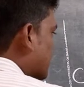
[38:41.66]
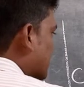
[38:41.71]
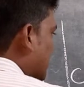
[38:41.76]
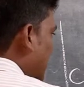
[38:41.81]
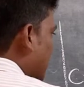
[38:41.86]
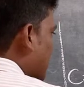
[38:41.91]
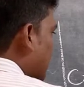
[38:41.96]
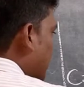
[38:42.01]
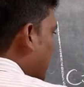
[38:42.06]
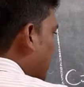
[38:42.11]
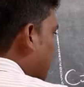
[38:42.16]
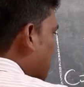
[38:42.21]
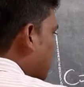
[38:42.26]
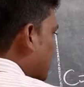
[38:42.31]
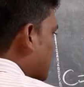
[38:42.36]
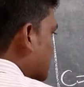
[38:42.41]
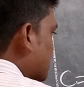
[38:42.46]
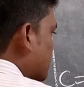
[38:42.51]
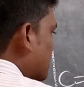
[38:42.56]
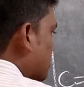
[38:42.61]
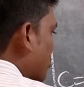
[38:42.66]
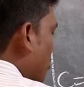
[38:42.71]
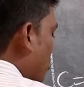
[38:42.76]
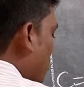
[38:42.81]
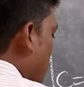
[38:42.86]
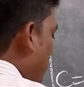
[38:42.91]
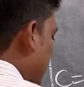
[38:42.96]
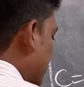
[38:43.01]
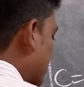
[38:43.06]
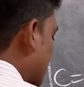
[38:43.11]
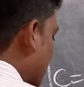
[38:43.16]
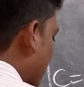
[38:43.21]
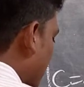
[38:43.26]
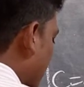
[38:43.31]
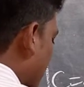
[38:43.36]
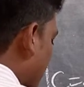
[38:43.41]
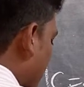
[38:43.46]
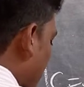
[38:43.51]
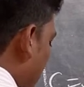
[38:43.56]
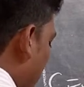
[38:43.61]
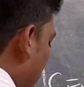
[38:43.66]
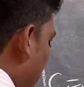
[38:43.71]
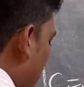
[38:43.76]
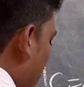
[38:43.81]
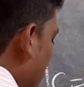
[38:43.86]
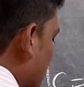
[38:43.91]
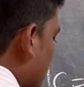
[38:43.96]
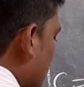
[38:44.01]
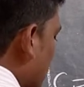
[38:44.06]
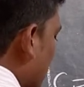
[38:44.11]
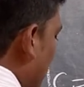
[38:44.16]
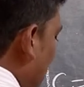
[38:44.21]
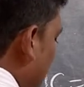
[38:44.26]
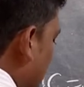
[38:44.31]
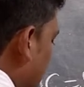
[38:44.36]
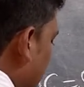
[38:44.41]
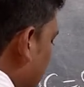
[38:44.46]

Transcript: sine inverse 0.75. So what is